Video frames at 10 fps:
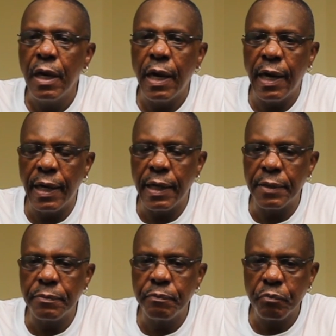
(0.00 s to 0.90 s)

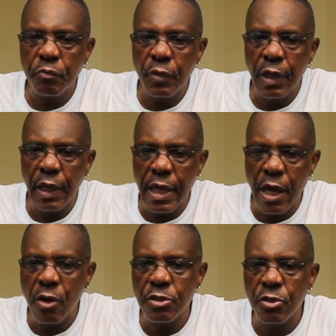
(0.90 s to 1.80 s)
and they
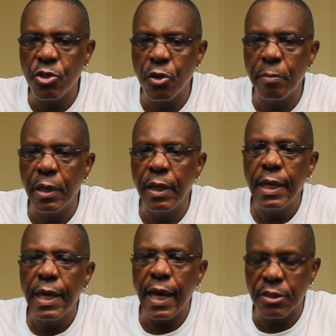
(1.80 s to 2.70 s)
also told me,
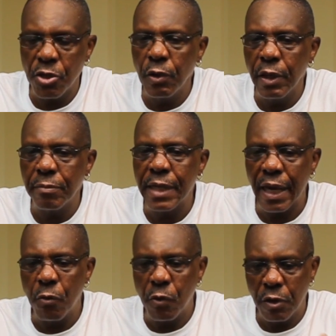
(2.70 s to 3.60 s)
I told them that I
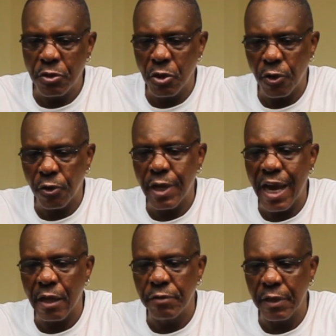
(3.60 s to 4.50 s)
wanted to learn how
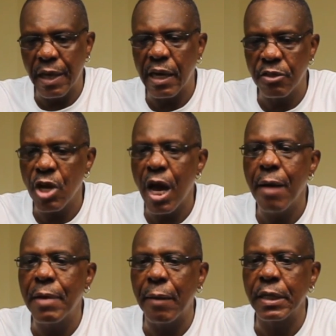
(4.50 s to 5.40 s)
to fill out a job
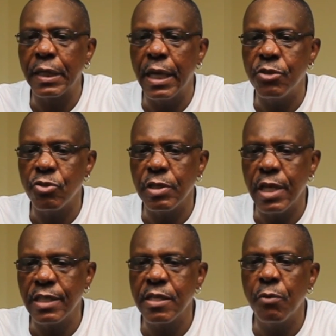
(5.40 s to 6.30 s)
application. They
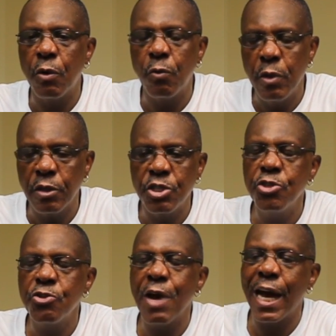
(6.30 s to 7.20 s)
said, well, we'll
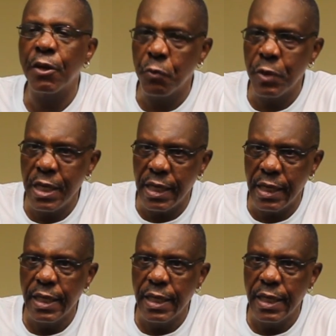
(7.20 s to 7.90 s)
teach you how to read,